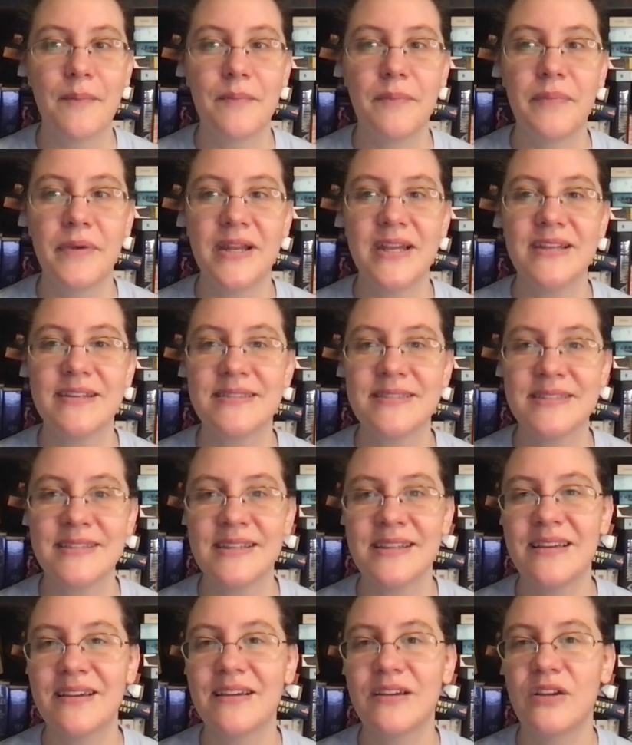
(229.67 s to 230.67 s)
but he
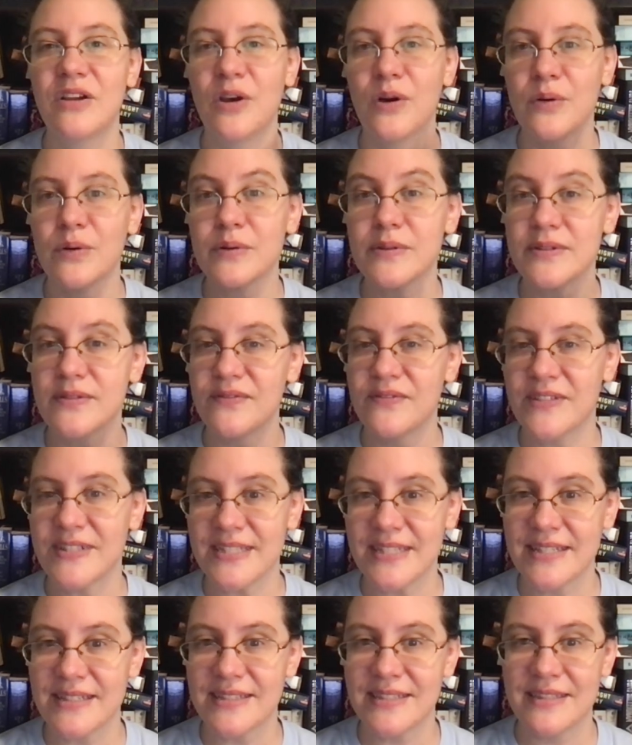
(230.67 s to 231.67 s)
still goes and
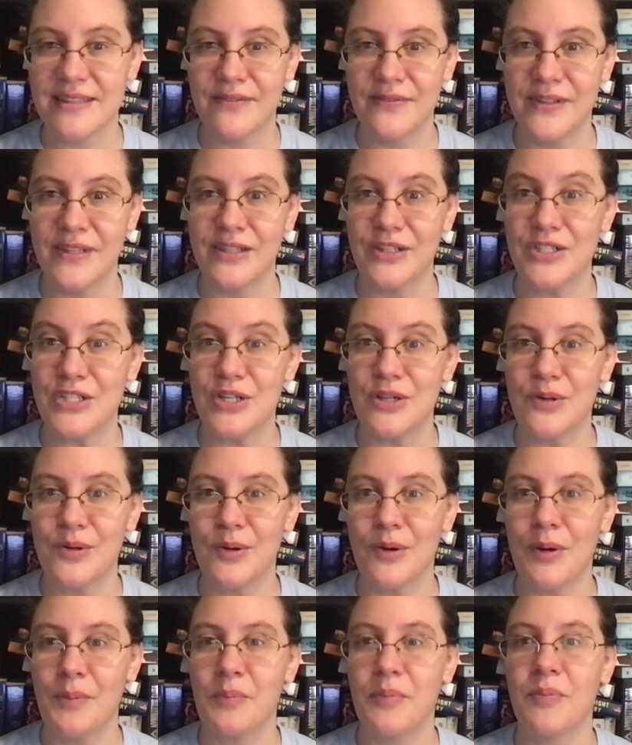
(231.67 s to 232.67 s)
visits the village he
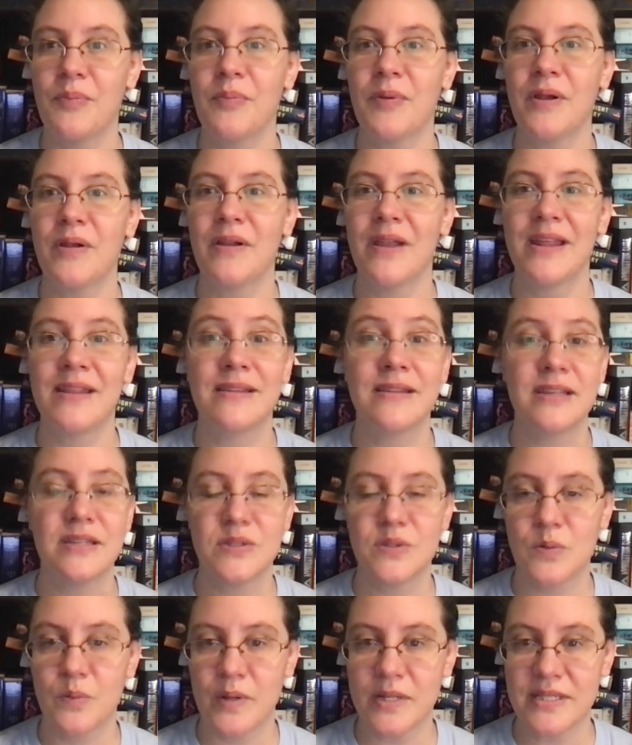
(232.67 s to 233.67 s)
grew up in at
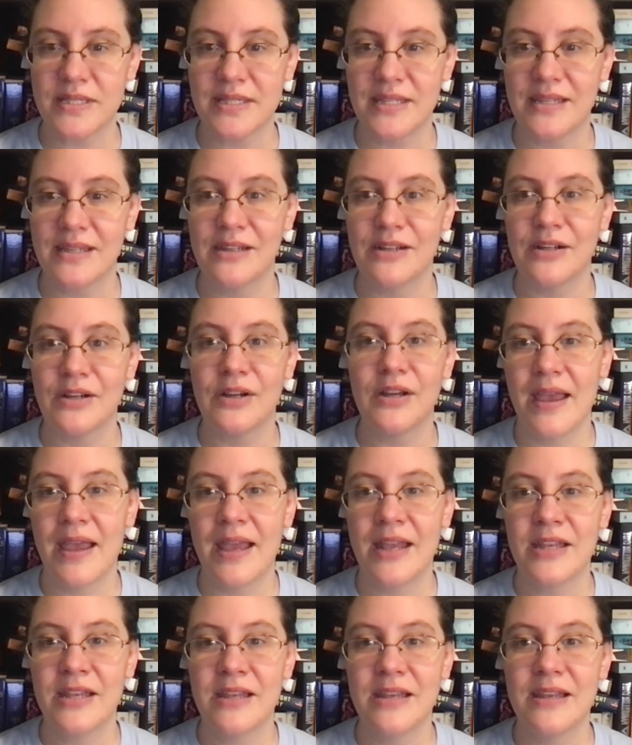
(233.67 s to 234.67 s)
least once a year.
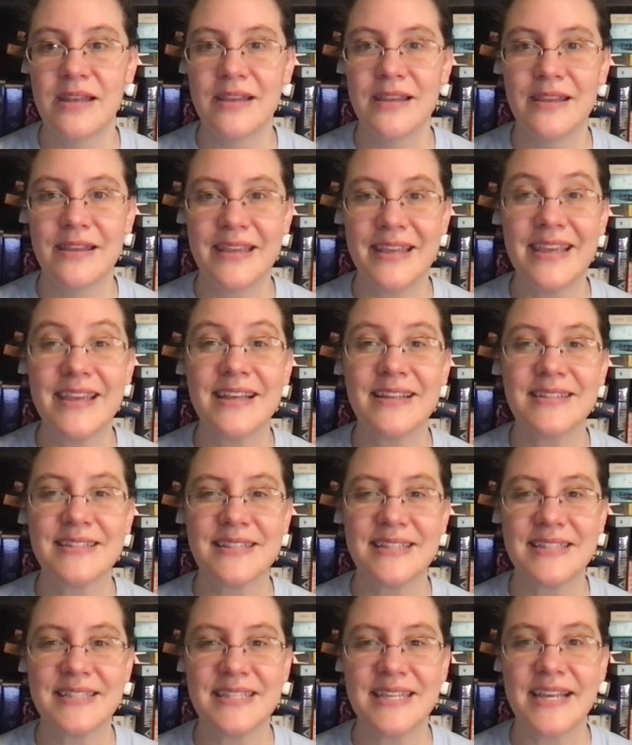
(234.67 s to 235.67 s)
And he gets
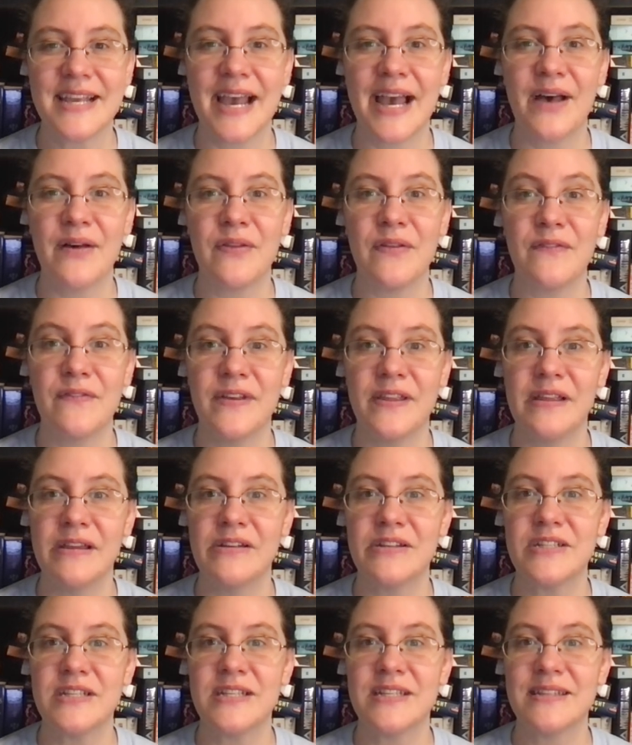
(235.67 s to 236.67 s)
to see how the
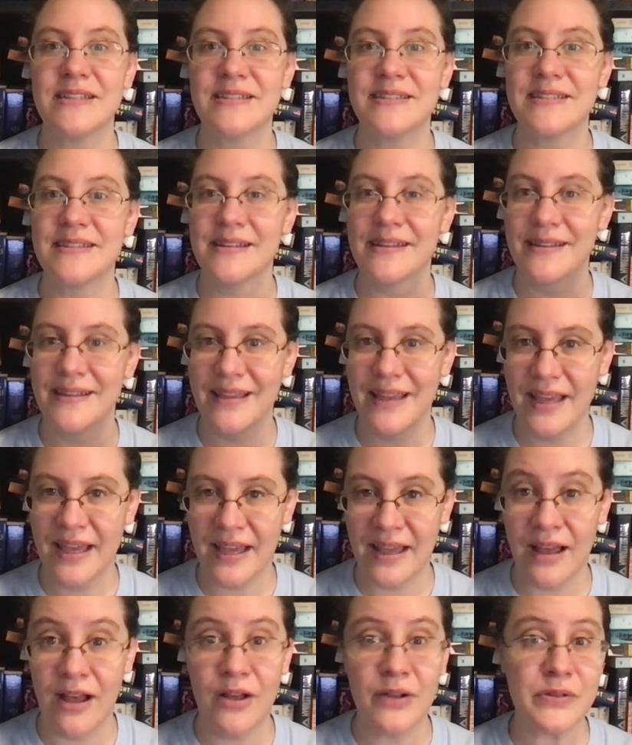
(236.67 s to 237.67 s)
village is
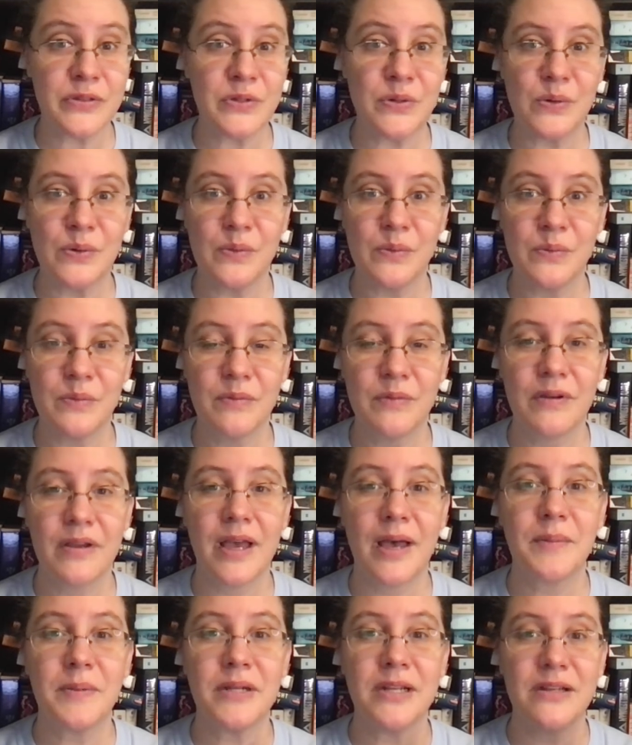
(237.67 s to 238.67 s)
also
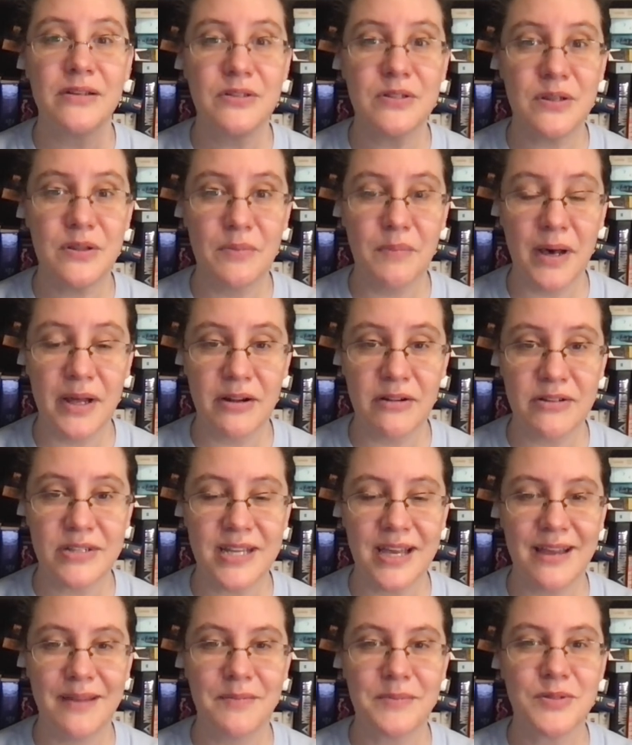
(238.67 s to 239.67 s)
coming into the modern
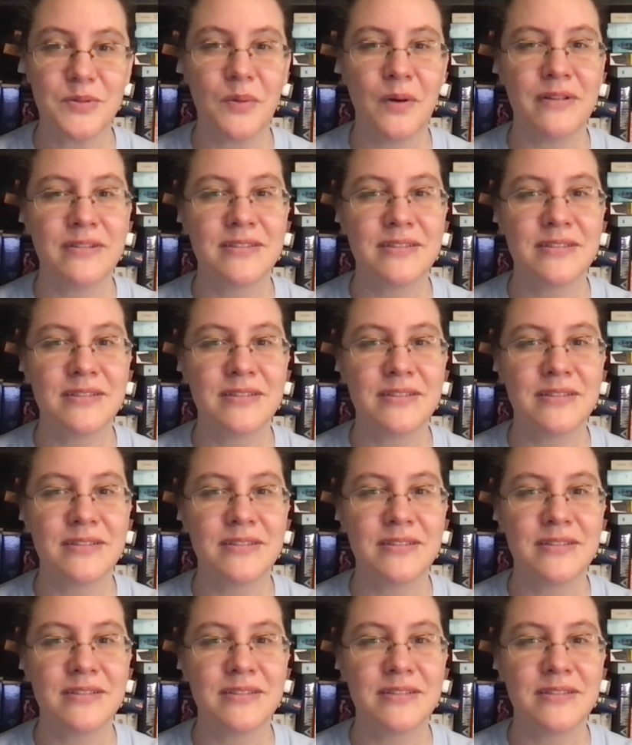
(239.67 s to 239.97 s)
times while